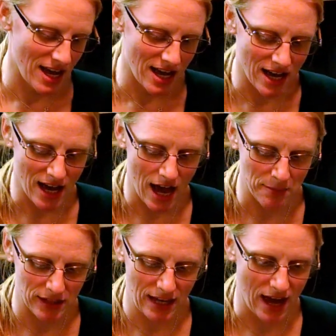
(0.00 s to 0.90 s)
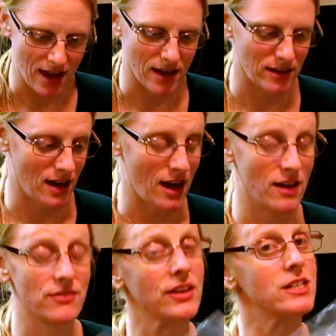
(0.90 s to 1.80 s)
I'm going to add, I
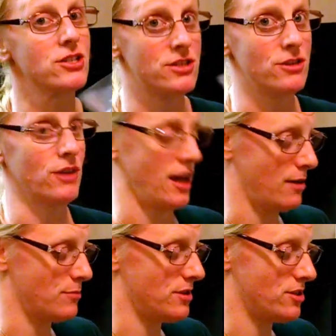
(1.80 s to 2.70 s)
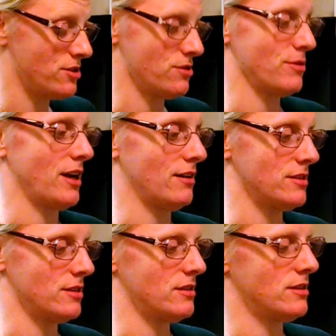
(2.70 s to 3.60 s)
have snow-capped gingerbread
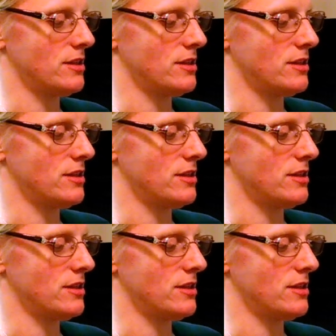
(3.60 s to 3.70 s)
houses.